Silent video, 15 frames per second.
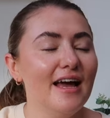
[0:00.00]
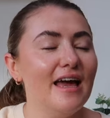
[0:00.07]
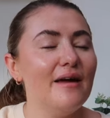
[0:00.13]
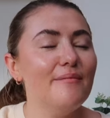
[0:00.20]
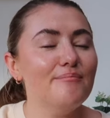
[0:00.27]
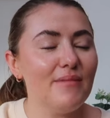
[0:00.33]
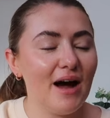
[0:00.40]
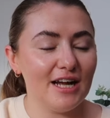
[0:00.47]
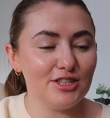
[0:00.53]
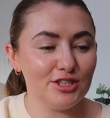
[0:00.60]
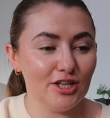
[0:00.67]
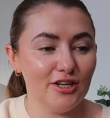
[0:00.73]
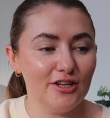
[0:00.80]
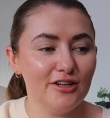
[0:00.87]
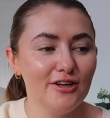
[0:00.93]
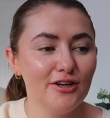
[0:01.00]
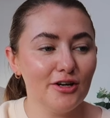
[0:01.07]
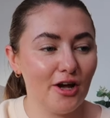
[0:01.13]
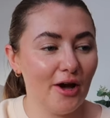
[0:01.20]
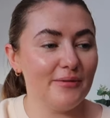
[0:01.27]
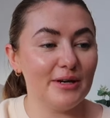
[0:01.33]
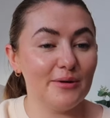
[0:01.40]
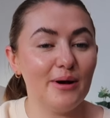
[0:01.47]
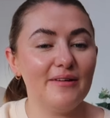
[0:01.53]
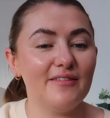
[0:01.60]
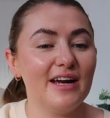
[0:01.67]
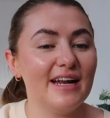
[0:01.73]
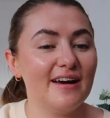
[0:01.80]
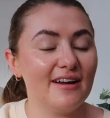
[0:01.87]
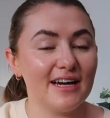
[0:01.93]
imagine going away
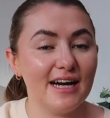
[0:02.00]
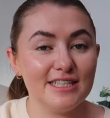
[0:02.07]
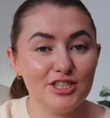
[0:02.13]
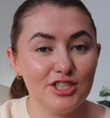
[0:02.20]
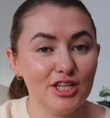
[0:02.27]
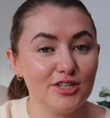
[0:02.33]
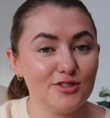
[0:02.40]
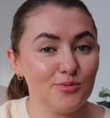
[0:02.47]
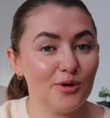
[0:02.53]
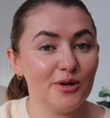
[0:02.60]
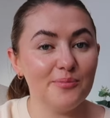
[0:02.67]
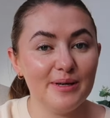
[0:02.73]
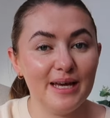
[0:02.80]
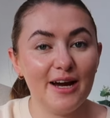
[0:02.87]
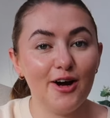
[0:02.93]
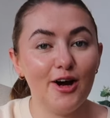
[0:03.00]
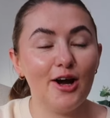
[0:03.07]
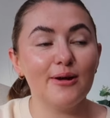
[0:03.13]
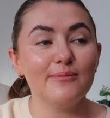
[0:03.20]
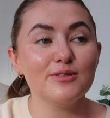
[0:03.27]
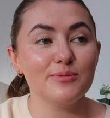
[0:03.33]
right now, like I just want to be at home.